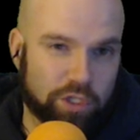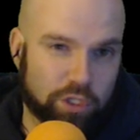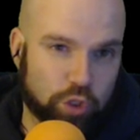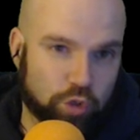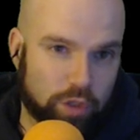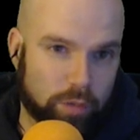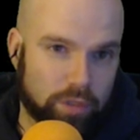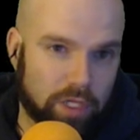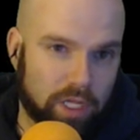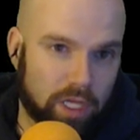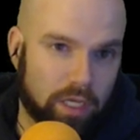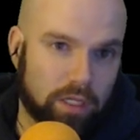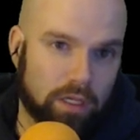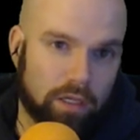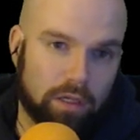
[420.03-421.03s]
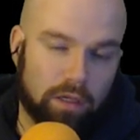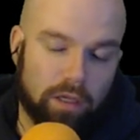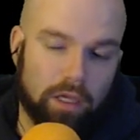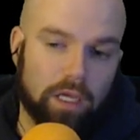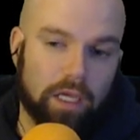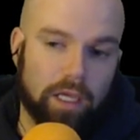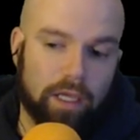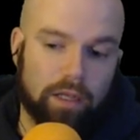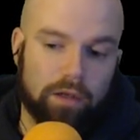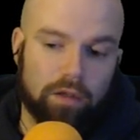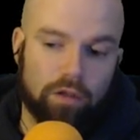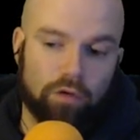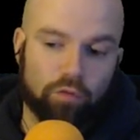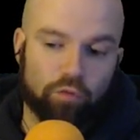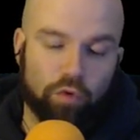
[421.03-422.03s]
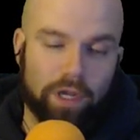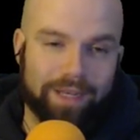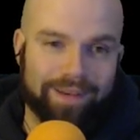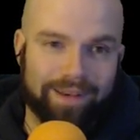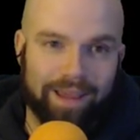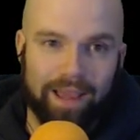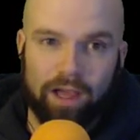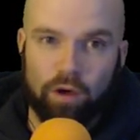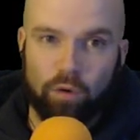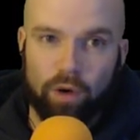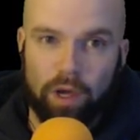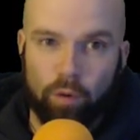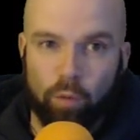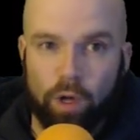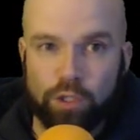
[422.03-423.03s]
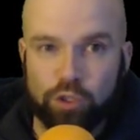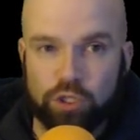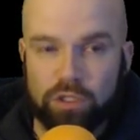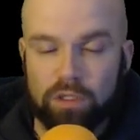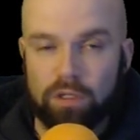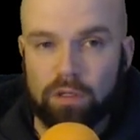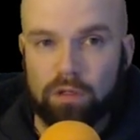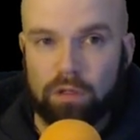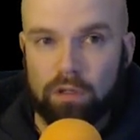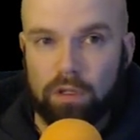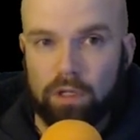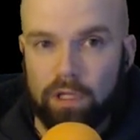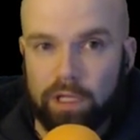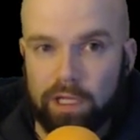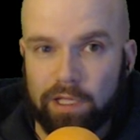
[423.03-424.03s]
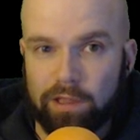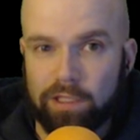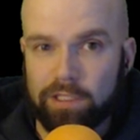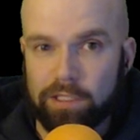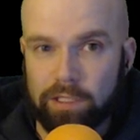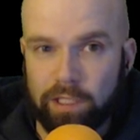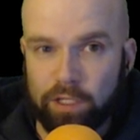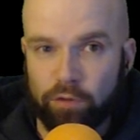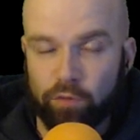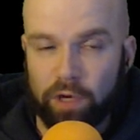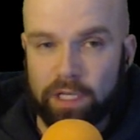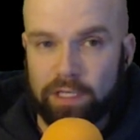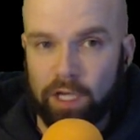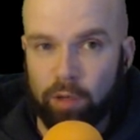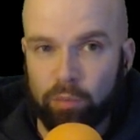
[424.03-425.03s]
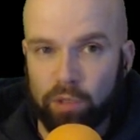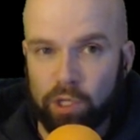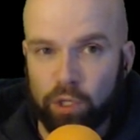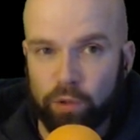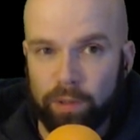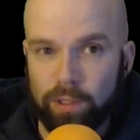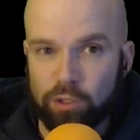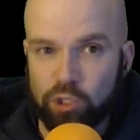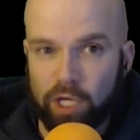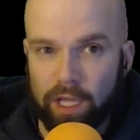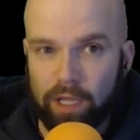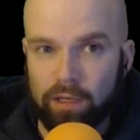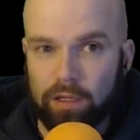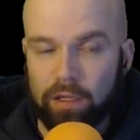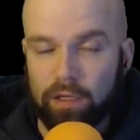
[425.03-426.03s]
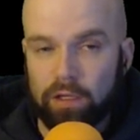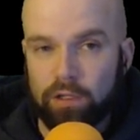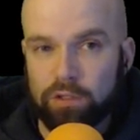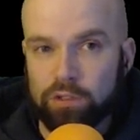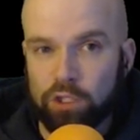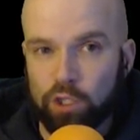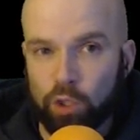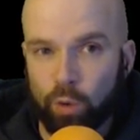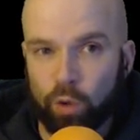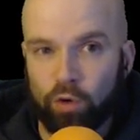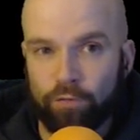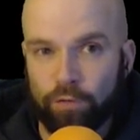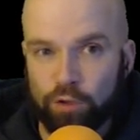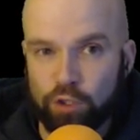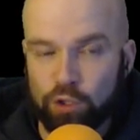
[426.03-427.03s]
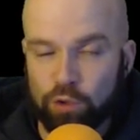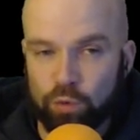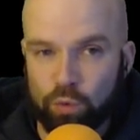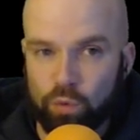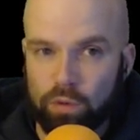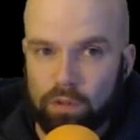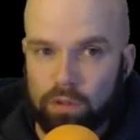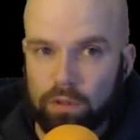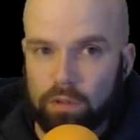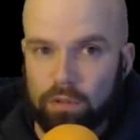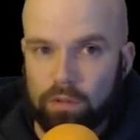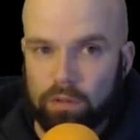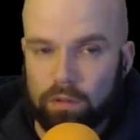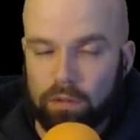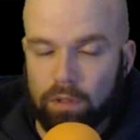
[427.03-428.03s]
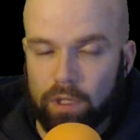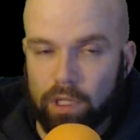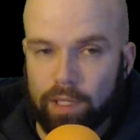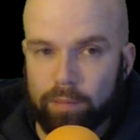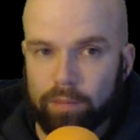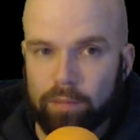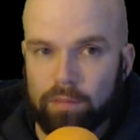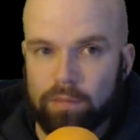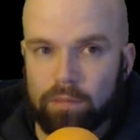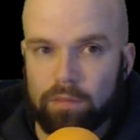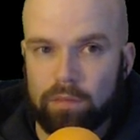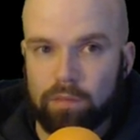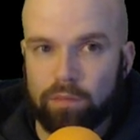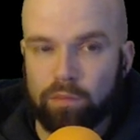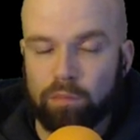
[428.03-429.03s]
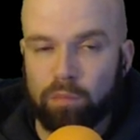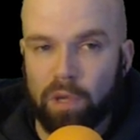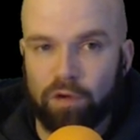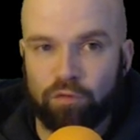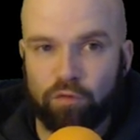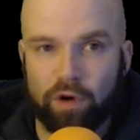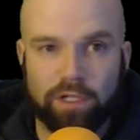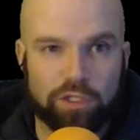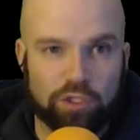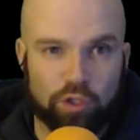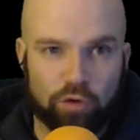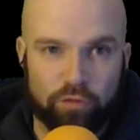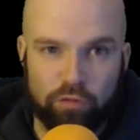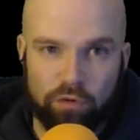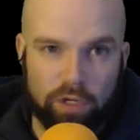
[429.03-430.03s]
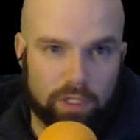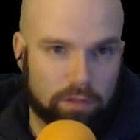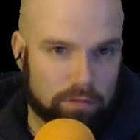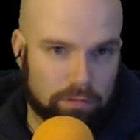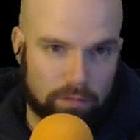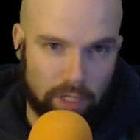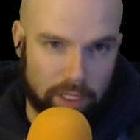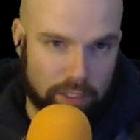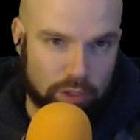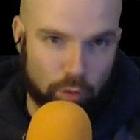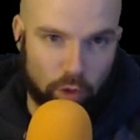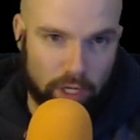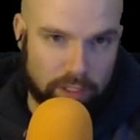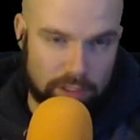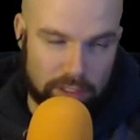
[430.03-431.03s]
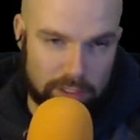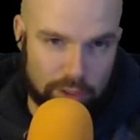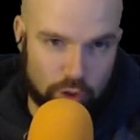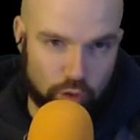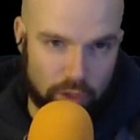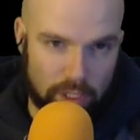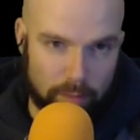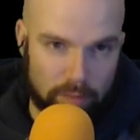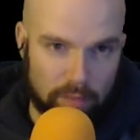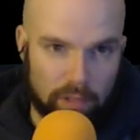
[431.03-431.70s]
stream today, and right now I want you to hit this link right down below in the chat to go over to um, my friends over at X Y Z Stream